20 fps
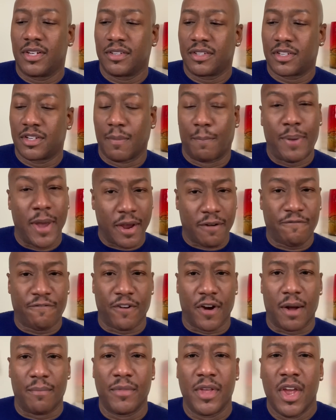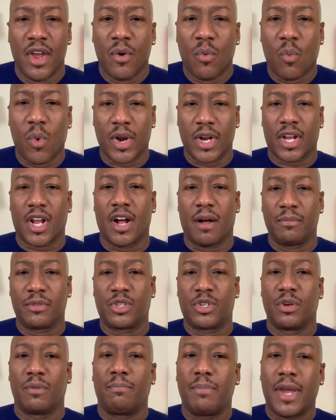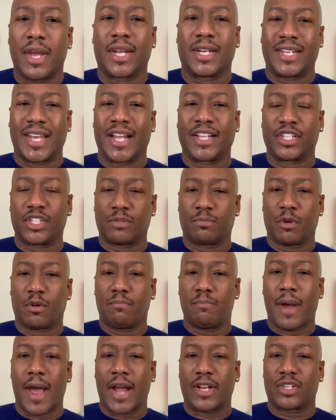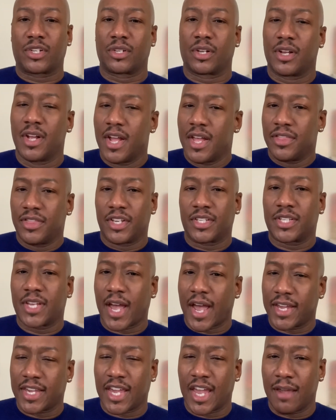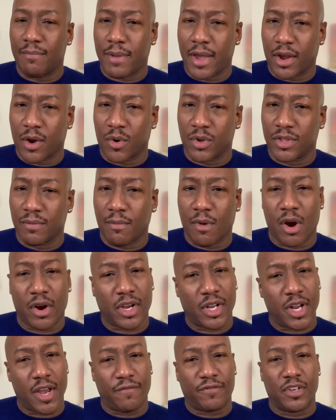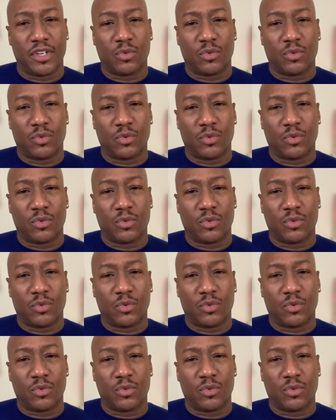to pick from when it comes to being an eligible bachelor. This guy came back on the market after his